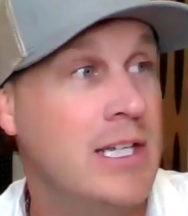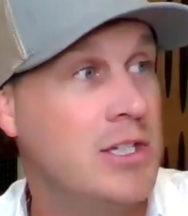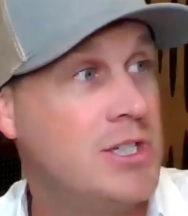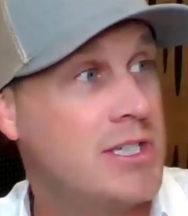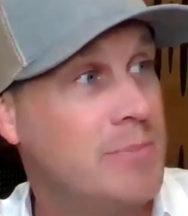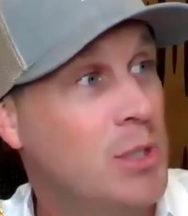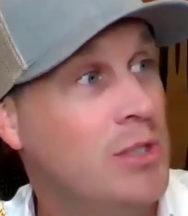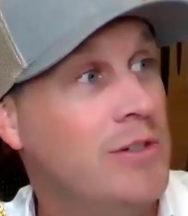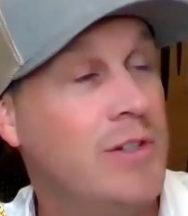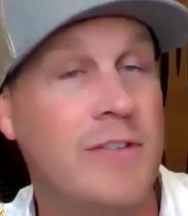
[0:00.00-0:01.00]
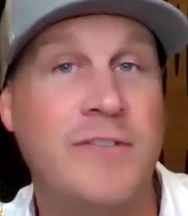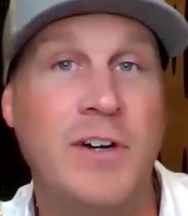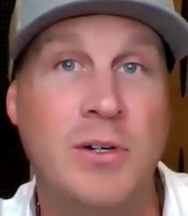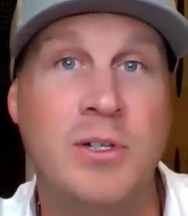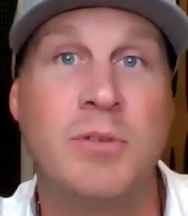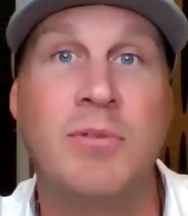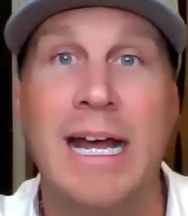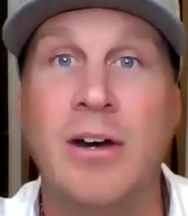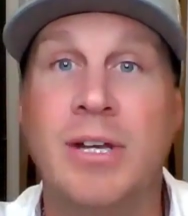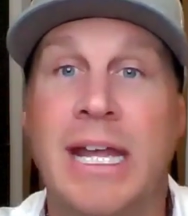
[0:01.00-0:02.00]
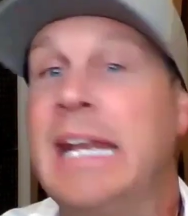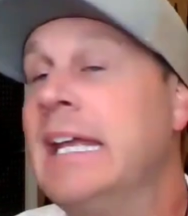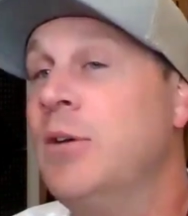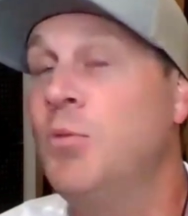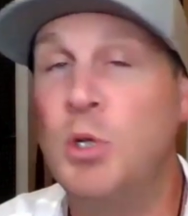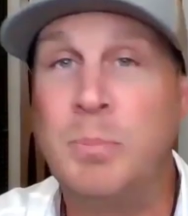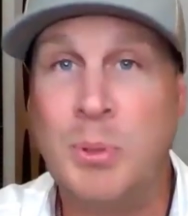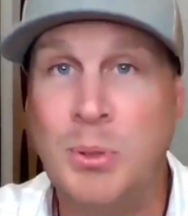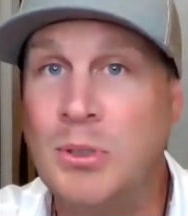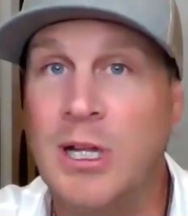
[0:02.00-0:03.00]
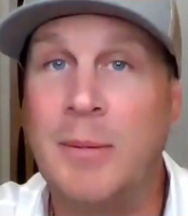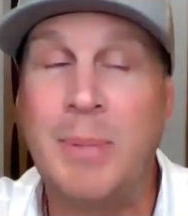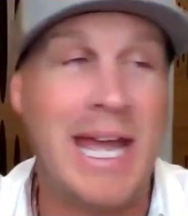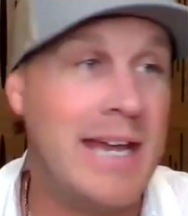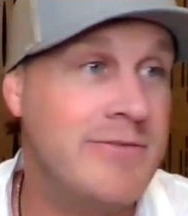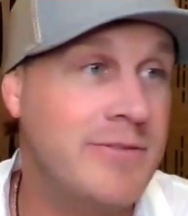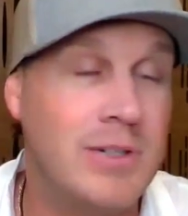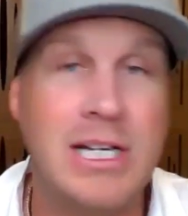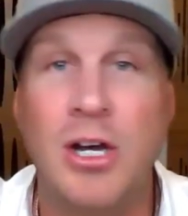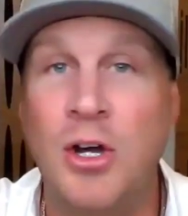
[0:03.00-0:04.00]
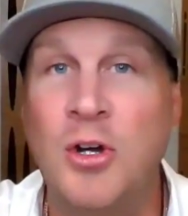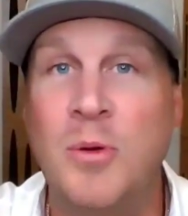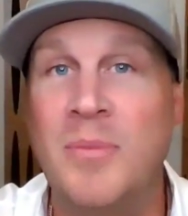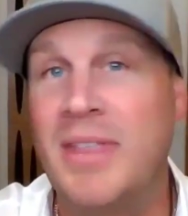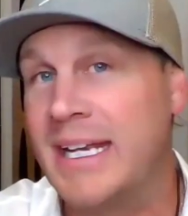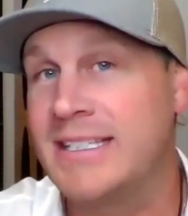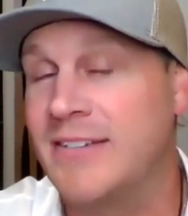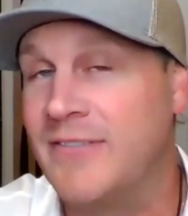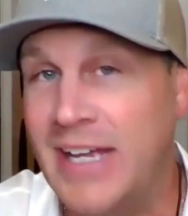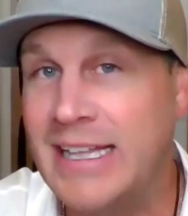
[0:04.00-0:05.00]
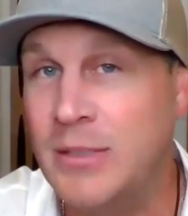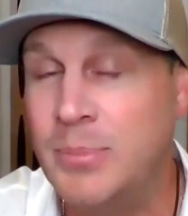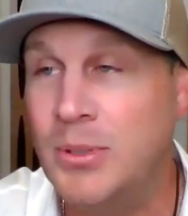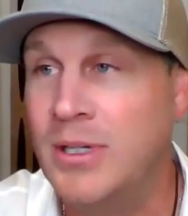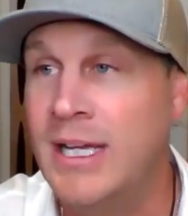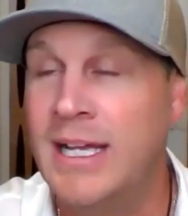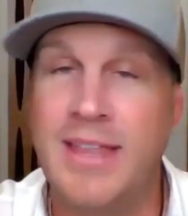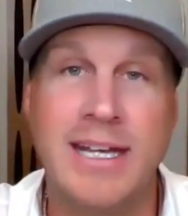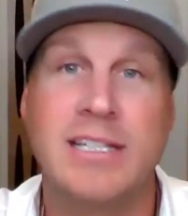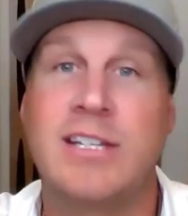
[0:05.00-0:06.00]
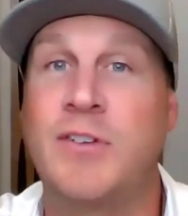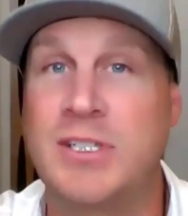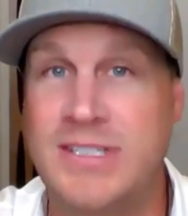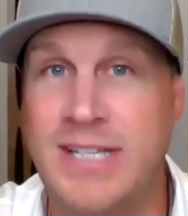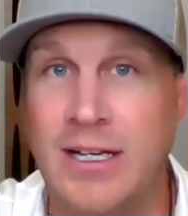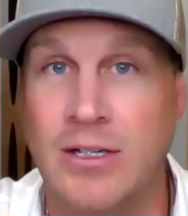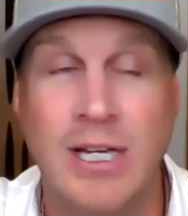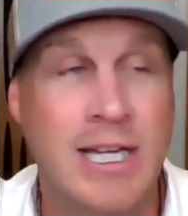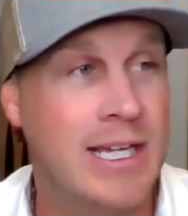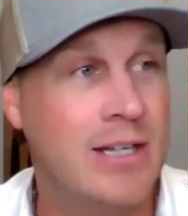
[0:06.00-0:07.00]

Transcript: You just move your phone around and it will pull up every home that is available, that is for sale.